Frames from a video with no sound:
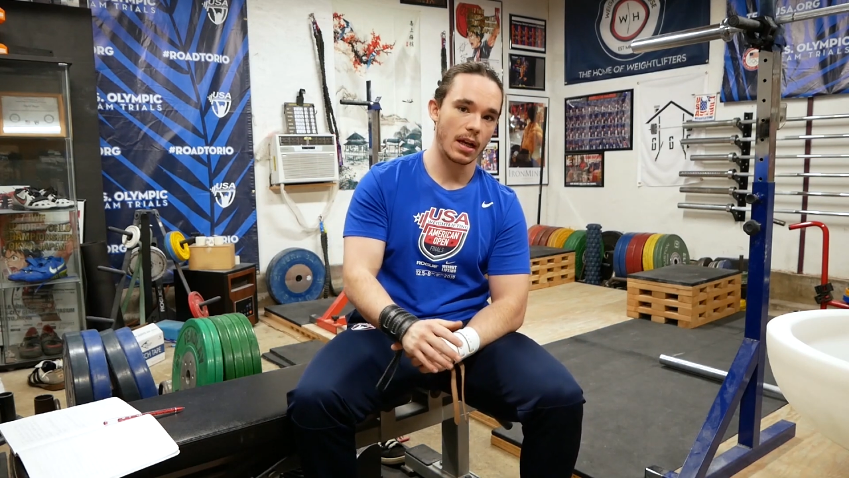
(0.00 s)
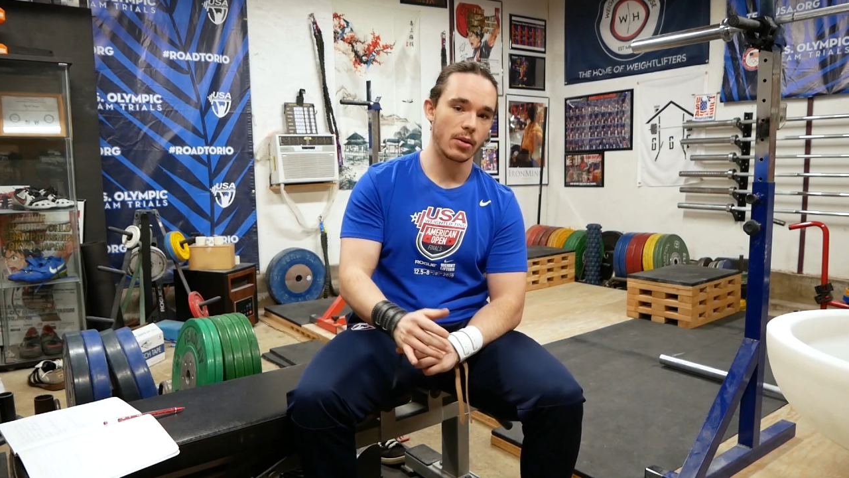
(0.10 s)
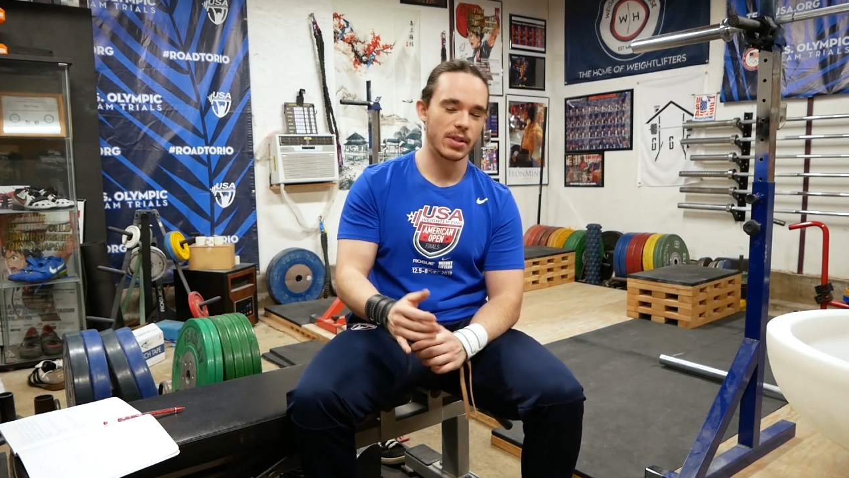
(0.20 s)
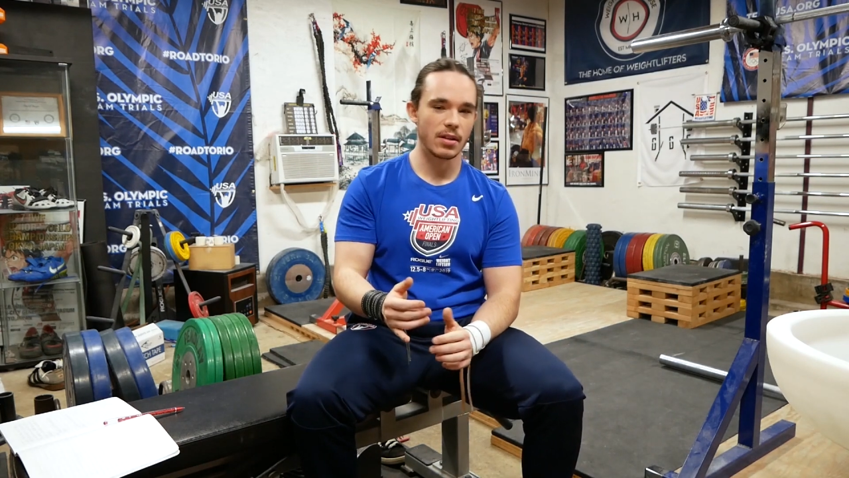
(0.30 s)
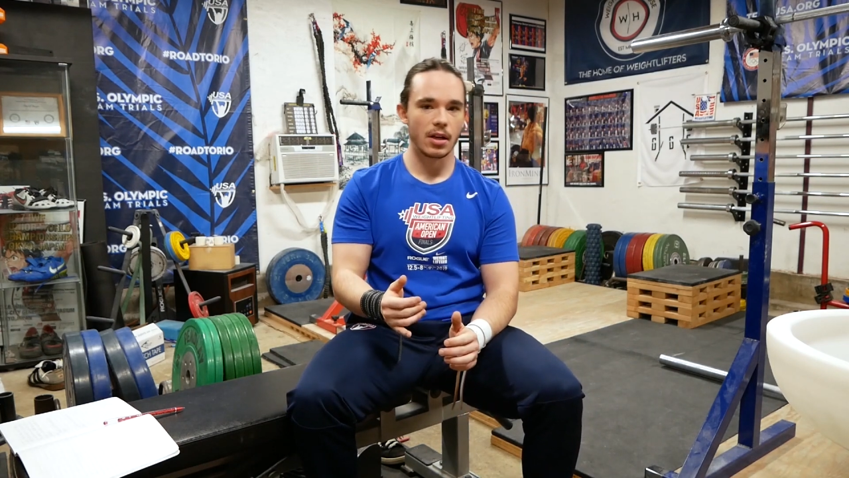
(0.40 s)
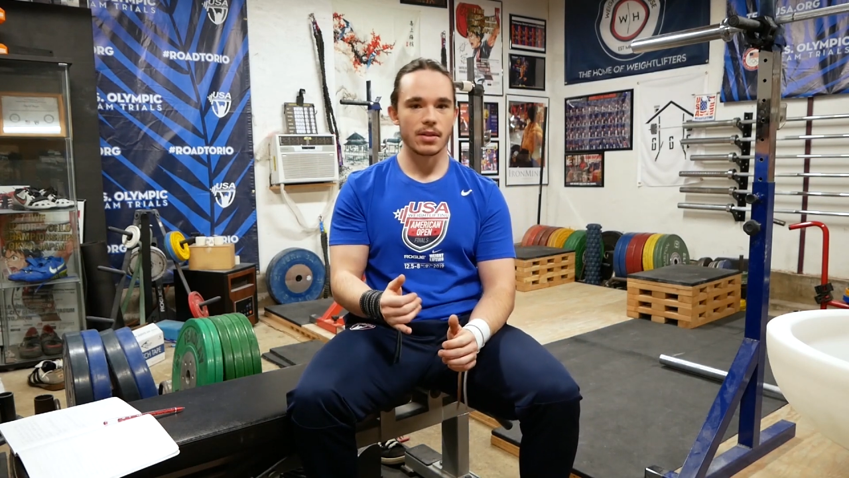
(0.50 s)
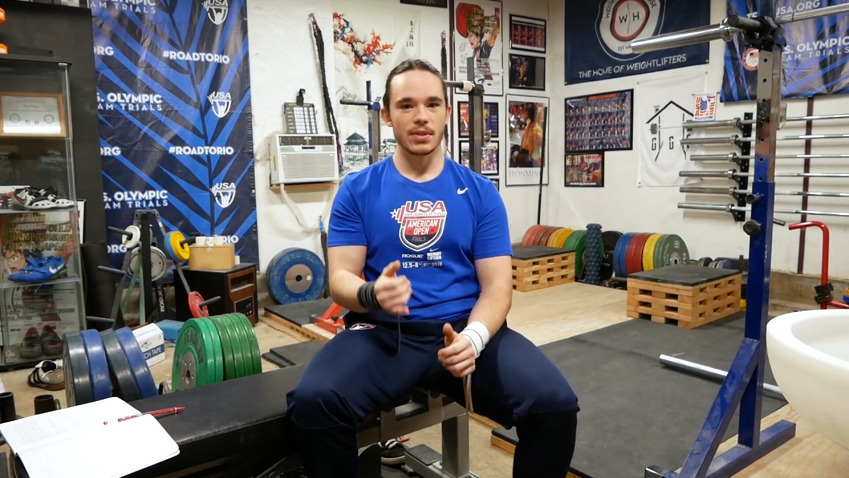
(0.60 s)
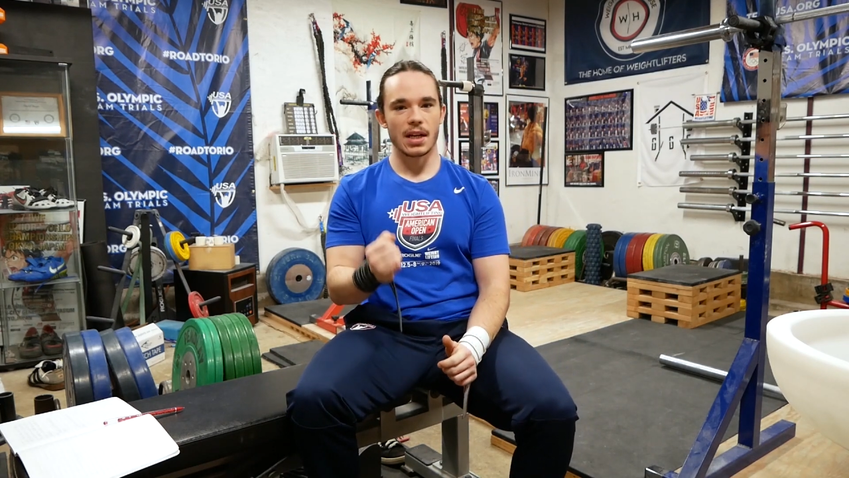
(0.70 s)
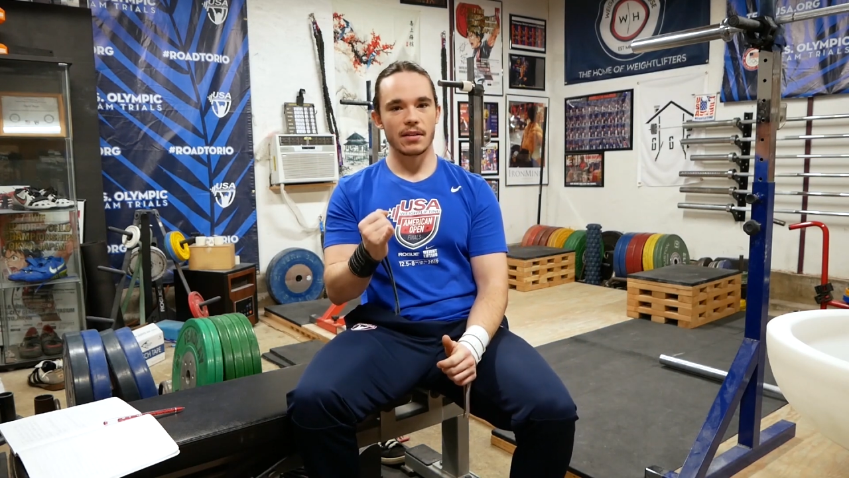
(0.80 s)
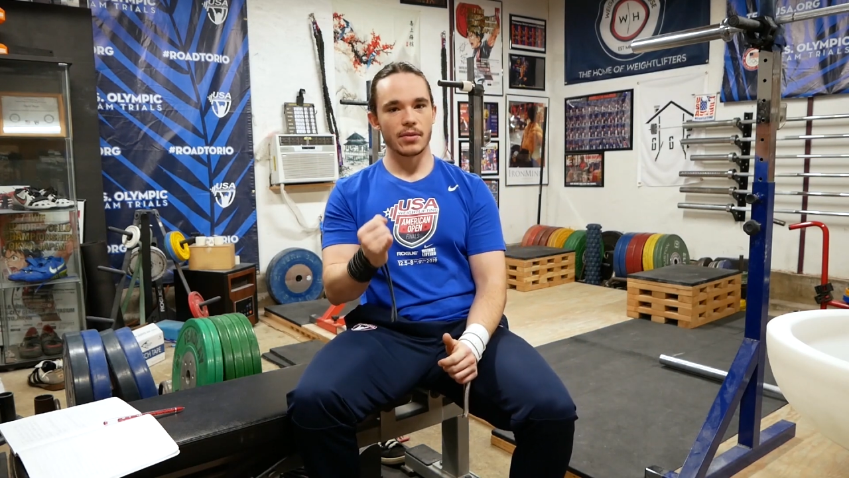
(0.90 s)
I always thought it
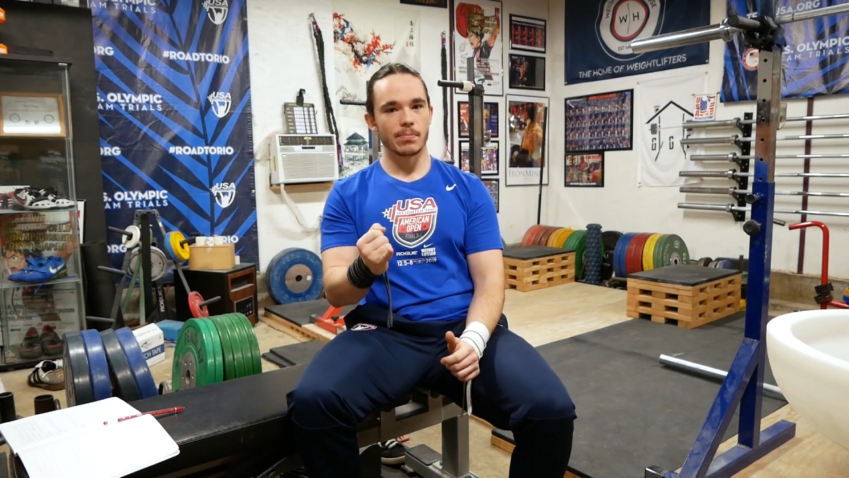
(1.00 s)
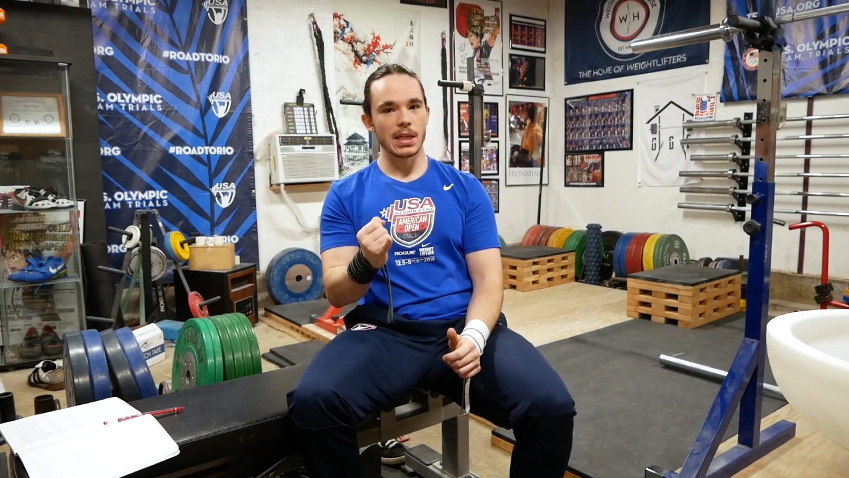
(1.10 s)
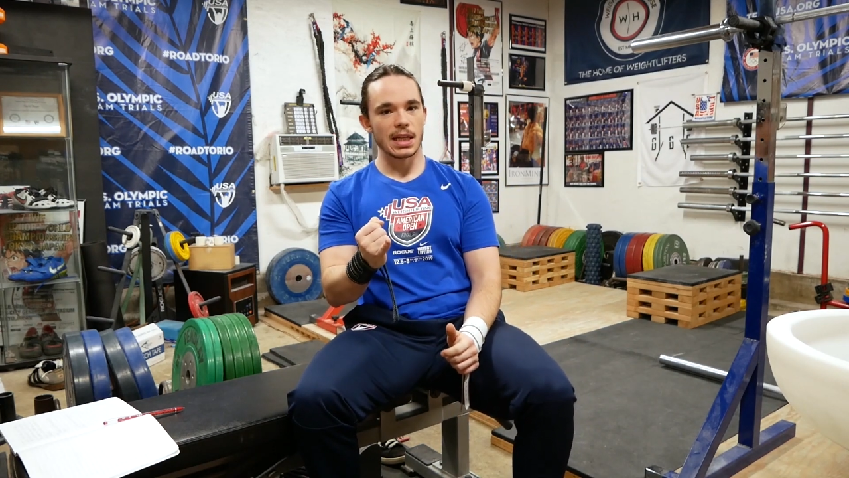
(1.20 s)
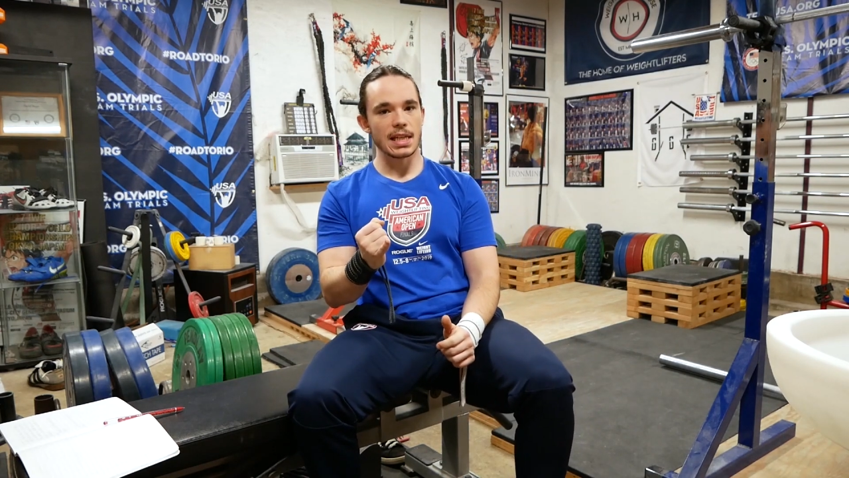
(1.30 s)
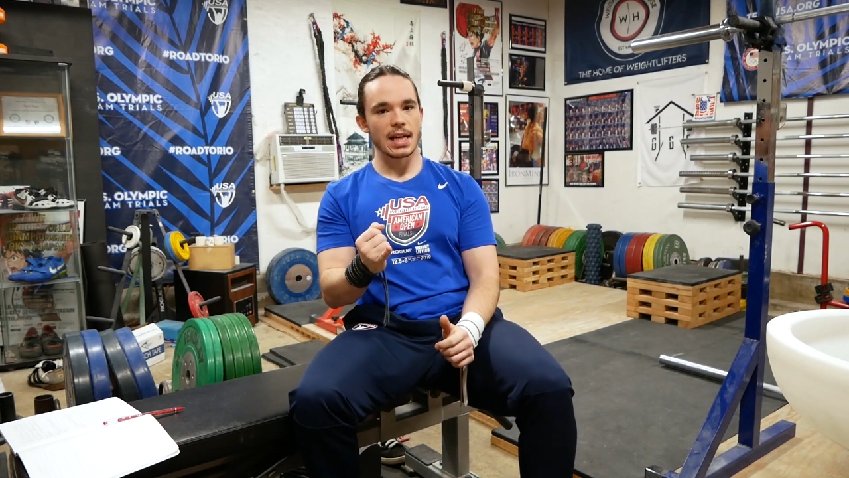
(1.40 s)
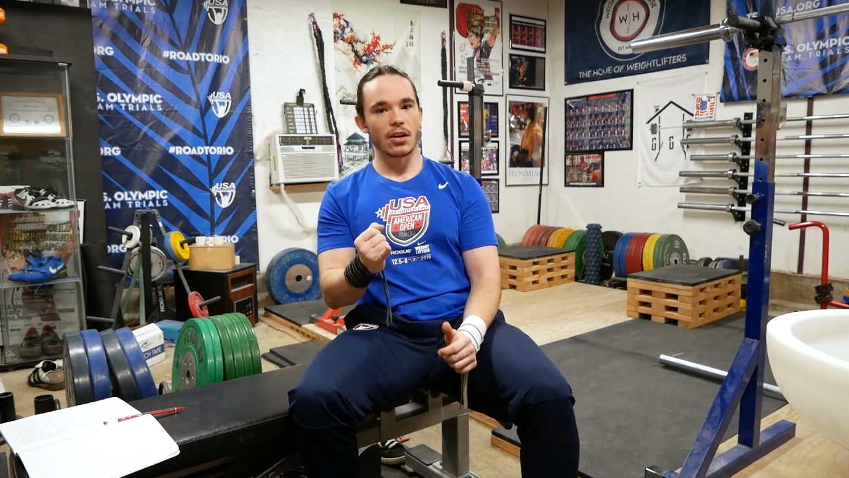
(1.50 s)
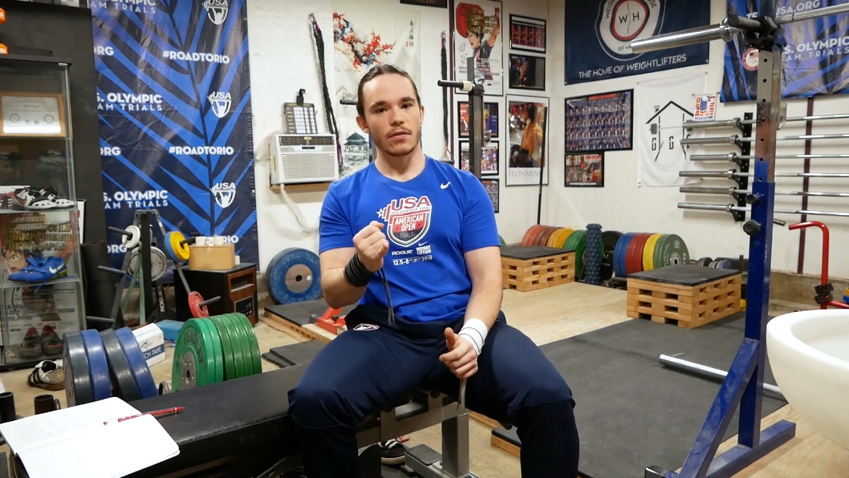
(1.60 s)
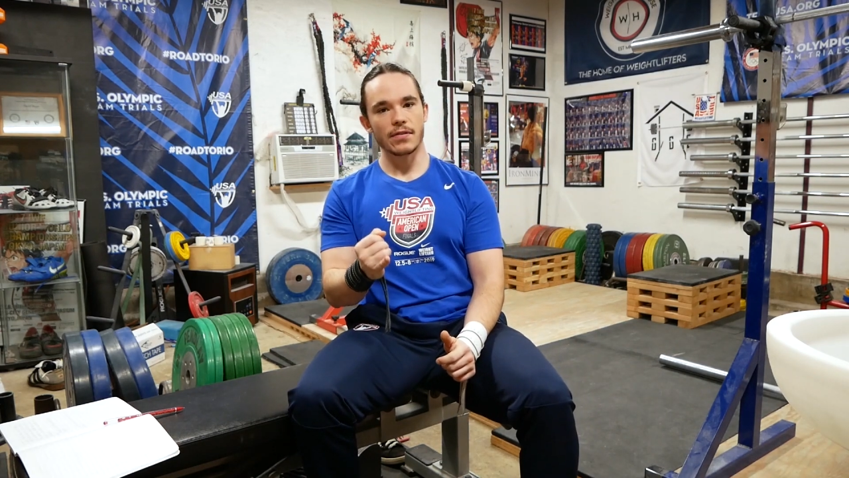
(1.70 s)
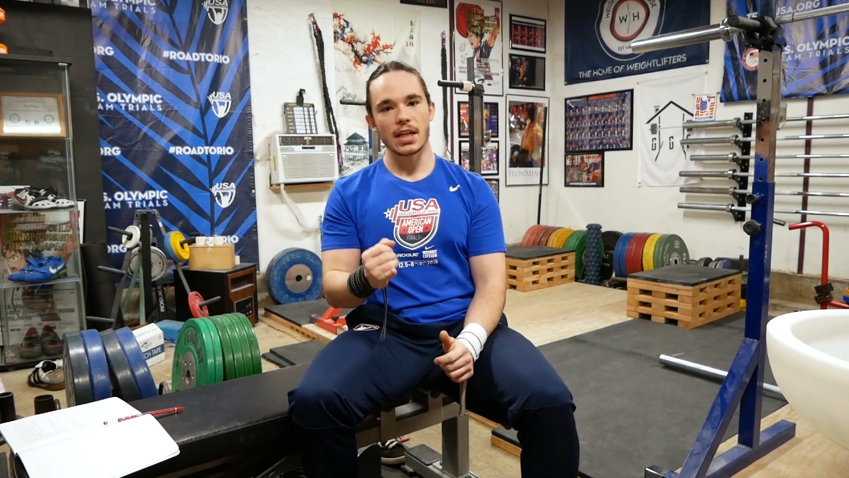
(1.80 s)
was kind of a pinky out